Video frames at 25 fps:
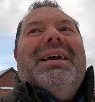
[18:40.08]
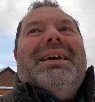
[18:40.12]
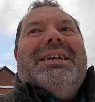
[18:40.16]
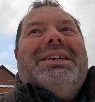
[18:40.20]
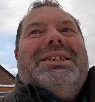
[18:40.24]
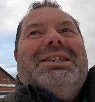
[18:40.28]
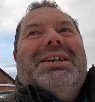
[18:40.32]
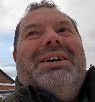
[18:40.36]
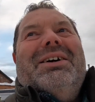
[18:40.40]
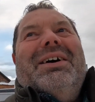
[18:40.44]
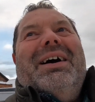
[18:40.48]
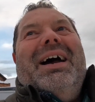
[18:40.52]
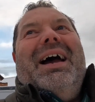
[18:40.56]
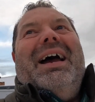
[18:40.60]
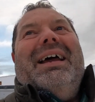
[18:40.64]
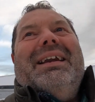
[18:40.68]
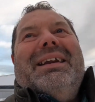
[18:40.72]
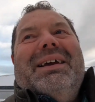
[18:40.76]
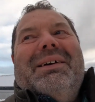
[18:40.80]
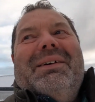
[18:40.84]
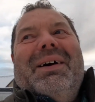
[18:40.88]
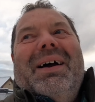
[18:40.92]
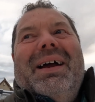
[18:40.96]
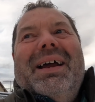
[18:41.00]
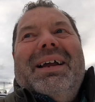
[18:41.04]
So
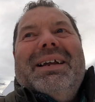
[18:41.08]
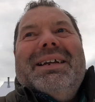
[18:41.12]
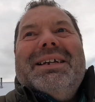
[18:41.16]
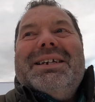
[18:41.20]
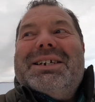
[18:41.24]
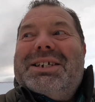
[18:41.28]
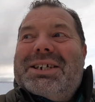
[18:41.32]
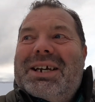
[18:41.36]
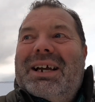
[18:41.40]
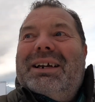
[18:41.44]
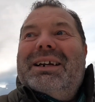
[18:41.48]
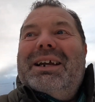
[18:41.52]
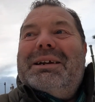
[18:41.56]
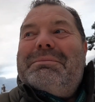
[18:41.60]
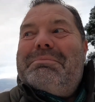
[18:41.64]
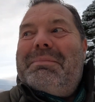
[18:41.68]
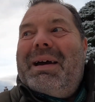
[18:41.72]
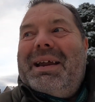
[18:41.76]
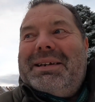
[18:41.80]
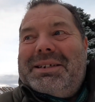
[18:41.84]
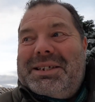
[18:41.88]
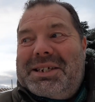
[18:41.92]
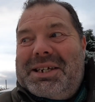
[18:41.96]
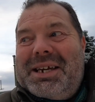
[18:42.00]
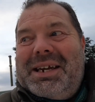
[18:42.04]
anyway, Shirley had
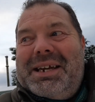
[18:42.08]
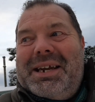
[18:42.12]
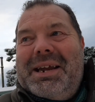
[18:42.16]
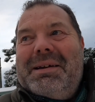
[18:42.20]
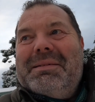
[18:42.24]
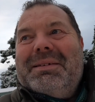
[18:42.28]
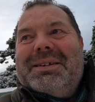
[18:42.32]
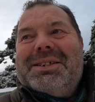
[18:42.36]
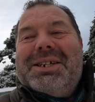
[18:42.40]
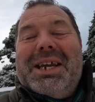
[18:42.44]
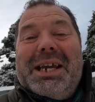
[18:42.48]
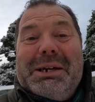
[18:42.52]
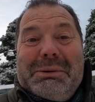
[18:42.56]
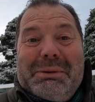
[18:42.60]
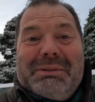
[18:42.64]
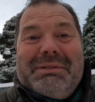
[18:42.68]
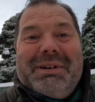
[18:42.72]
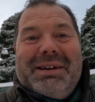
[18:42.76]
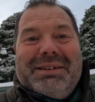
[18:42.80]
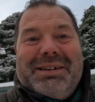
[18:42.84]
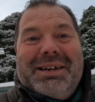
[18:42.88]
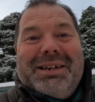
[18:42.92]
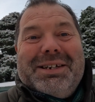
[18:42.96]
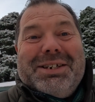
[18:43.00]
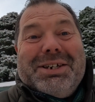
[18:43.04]
made tea were
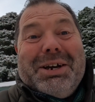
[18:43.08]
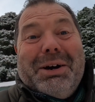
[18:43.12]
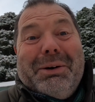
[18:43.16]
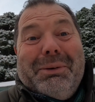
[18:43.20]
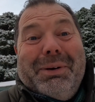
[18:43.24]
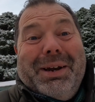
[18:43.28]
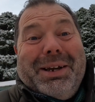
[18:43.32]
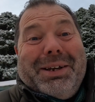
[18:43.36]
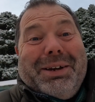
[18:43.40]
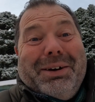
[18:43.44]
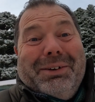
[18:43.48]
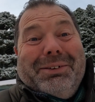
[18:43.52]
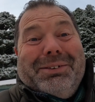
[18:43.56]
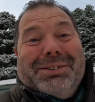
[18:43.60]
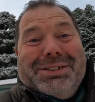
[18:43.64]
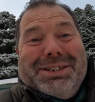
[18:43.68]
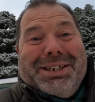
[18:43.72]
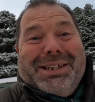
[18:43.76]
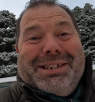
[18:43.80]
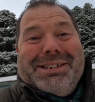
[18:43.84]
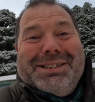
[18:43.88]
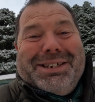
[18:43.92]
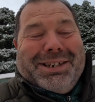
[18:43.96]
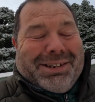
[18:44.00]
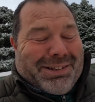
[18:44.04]
ready, so he
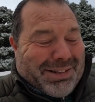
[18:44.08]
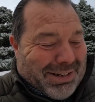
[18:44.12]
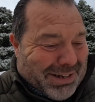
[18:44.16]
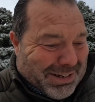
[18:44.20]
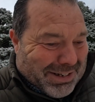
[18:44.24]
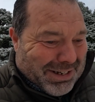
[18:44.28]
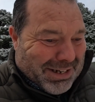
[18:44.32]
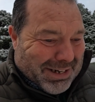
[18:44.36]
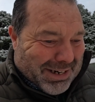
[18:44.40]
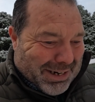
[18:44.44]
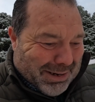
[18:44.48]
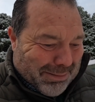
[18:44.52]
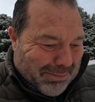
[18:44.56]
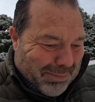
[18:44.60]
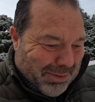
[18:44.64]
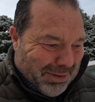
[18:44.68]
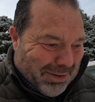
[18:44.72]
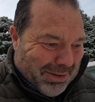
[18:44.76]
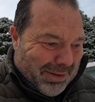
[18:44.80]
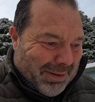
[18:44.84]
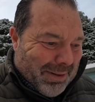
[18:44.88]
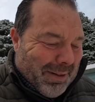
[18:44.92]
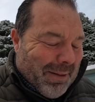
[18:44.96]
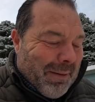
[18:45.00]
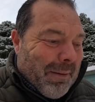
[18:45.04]
goes into the
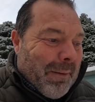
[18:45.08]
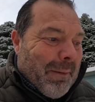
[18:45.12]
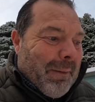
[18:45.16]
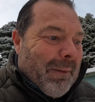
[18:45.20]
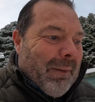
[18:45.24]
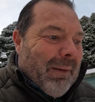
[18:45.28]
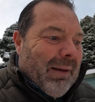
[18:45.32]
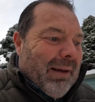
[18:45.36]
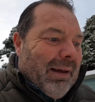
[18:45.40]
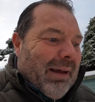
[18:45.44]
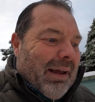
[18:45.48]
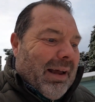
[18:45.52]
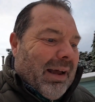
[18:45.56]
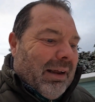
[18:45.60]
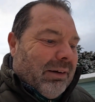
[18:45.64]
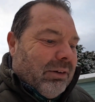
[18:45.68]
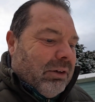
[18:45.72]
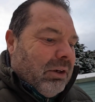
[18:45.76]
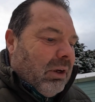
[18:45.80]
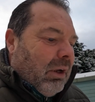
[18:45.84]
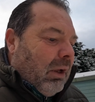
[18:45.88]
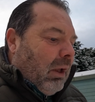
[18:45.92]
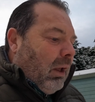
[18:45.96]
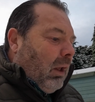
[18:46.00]
table, and